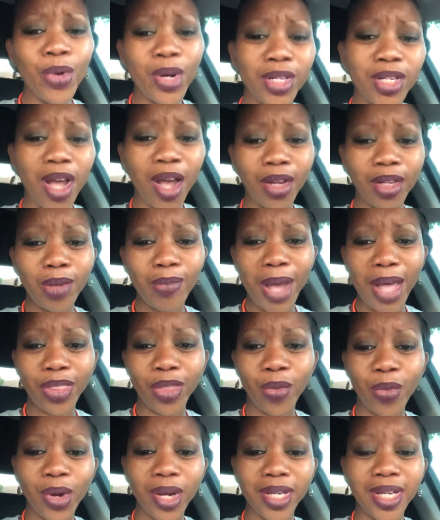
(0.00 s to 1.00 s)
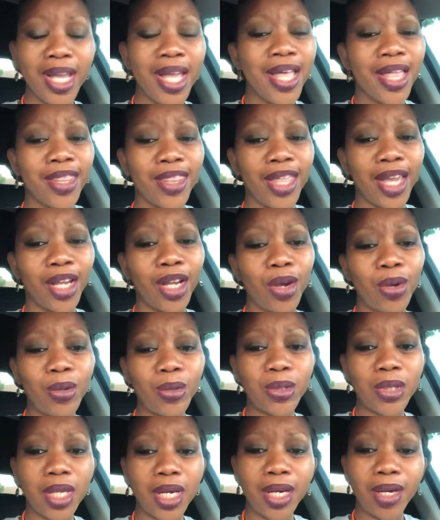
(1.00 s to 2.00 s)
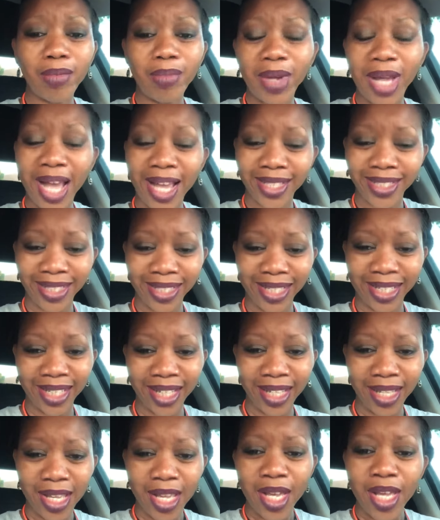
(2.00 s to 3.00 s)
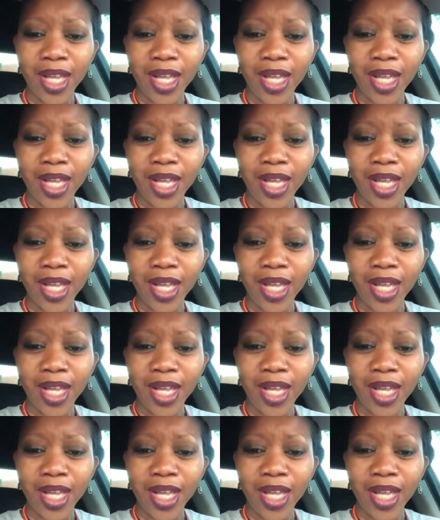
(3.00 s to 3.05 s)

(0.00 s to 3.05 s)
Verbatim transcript: we're talking about the one that goes up constantly.